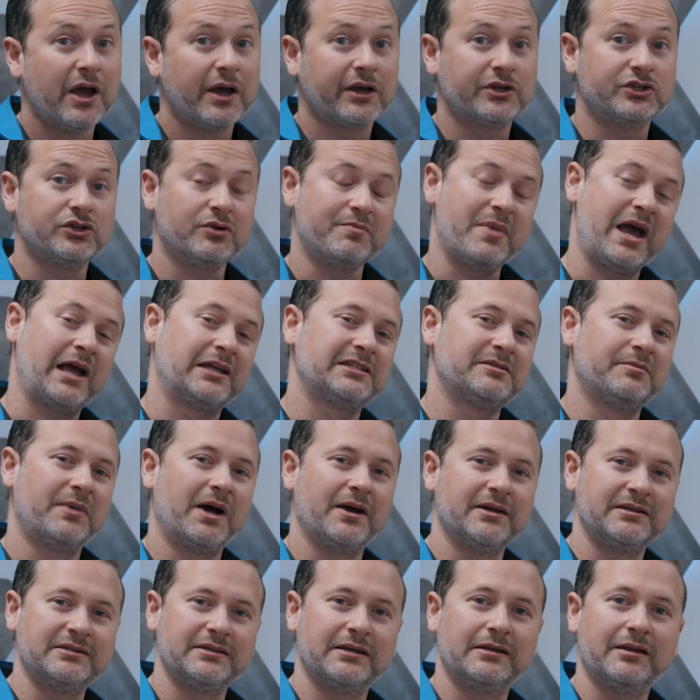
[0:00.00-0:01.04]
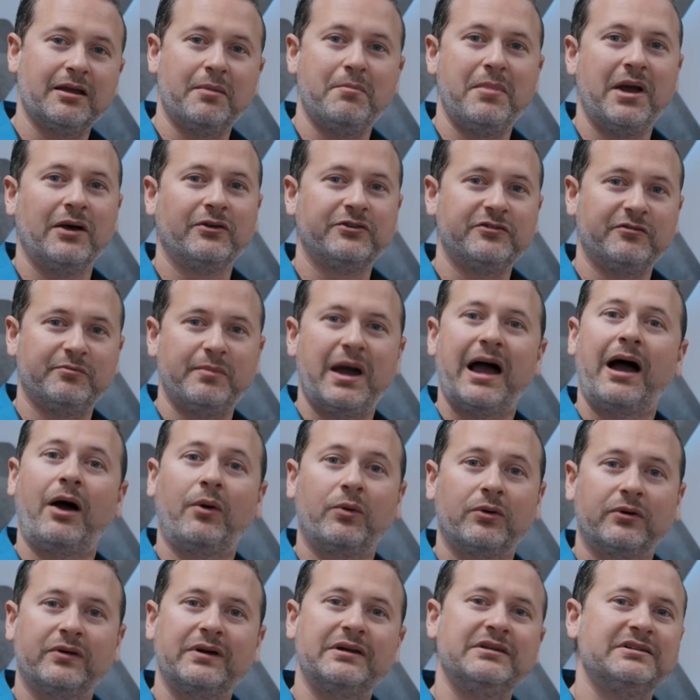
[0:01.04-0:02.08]
because you're maximizing the amount of
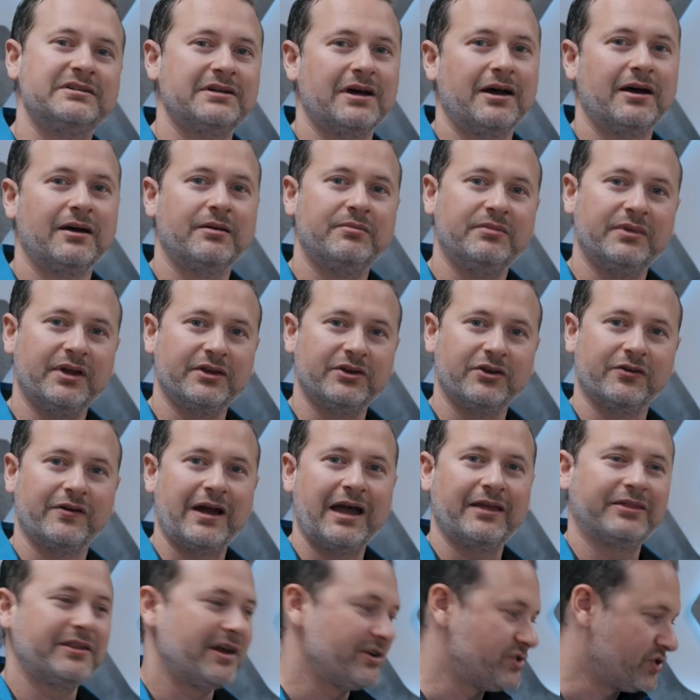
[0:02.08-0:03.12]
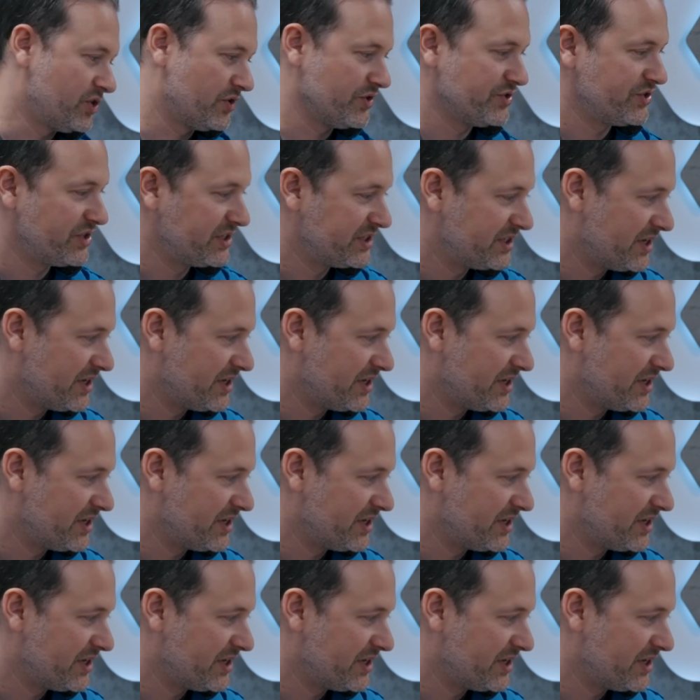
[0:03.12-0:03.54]
power and time that you're at that charging